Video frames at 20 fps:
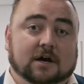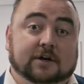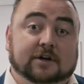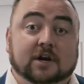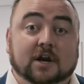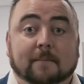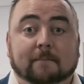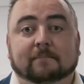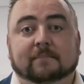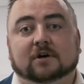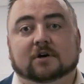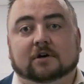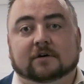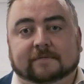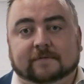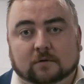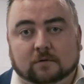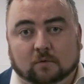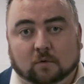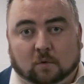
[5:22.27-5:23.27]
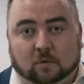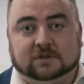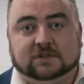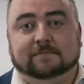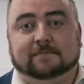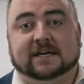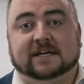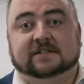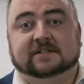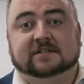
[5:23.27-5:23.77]
number of
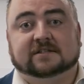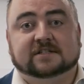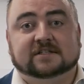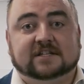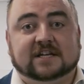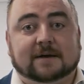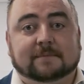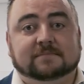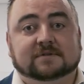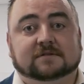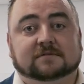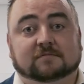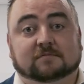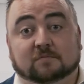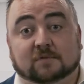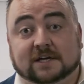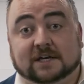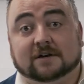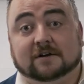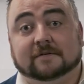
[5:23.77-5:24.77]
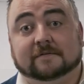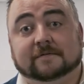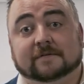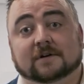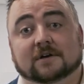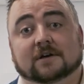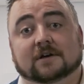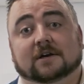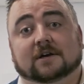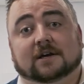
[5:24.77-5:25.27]
automated steps we have